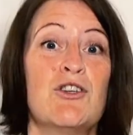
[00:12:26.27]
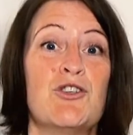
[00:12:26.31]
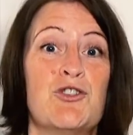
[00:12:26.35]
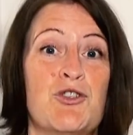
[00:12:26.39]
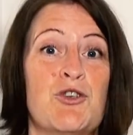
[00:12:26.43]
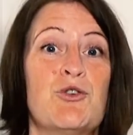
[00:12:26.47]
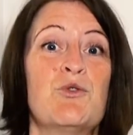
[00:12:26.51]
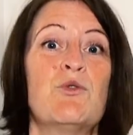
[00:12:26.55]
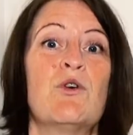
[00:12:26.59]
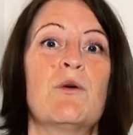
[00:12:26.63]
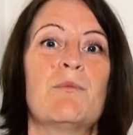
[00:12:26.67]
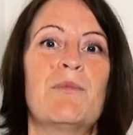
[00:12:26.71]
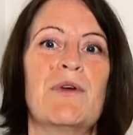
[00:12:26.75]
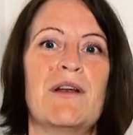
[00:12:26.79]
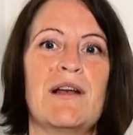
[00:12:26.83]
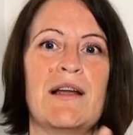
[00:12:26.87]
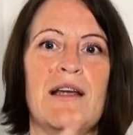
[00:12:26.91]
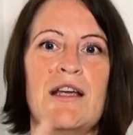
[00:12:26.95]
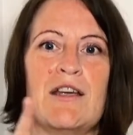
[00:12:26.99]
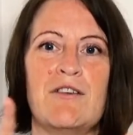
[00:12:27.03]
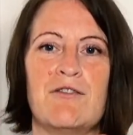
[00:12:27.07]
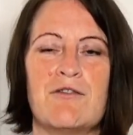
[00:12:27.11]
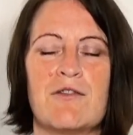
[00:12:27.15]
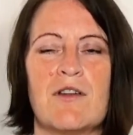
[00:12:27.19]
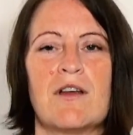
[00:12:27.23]
to a
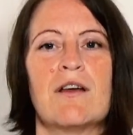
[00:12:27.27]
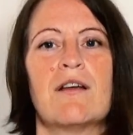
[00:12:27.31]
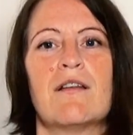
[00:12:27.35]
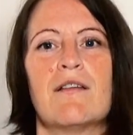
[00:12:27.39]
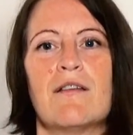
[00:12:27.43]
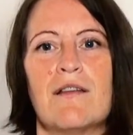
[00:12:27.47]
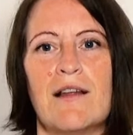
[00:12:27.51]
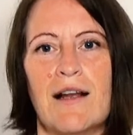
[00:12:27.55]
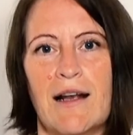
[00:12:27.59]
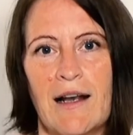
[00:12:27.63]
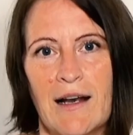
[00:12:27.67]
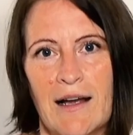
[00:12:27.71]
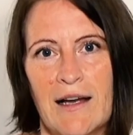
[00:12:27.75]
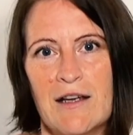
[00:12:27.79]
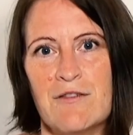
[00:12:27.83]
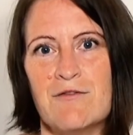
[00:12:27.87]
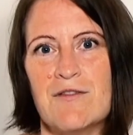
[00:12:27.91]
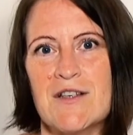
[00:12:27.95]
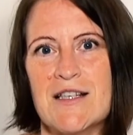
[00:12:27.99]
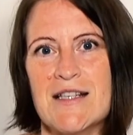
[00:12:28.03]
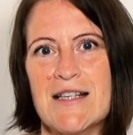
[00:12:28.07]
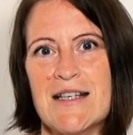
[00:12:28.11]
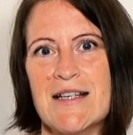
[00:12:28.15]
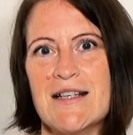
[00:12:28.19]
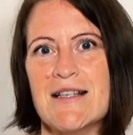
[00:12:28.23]
belief that
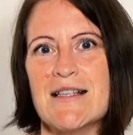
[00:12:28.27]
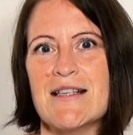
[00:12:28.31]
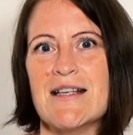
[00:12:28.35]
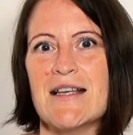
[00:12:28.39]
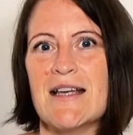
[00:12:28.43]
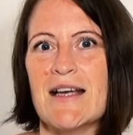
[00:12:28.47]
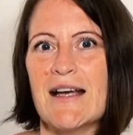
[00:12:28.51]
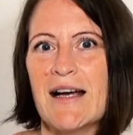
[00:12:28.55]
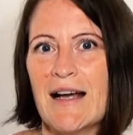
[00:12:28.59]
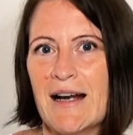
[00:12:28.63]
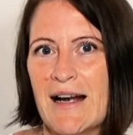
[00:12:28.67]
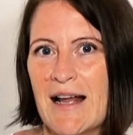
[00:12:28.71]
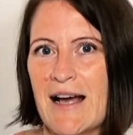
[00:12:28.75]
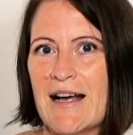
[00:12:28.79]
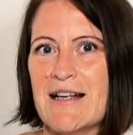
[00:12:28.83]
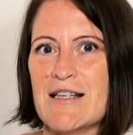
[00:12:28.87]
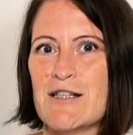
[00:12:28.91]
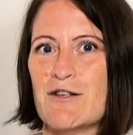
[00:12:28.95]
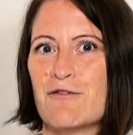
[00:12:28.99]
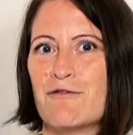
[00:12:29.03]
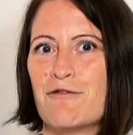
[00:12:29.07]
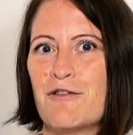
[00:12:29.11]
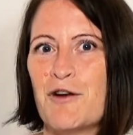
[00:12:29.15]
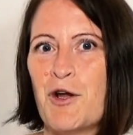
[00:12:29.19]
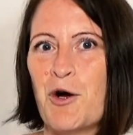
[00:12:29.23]
life is easy and
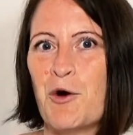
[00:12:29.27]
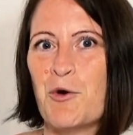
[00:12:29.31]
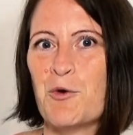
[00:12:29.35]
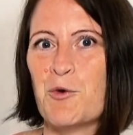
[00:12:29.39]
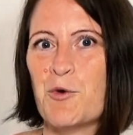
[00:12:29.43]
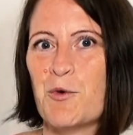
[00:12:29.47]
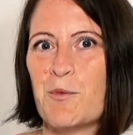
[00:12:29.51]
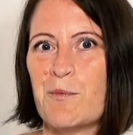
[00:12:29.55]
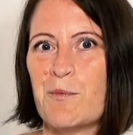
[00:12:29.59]
has a flow.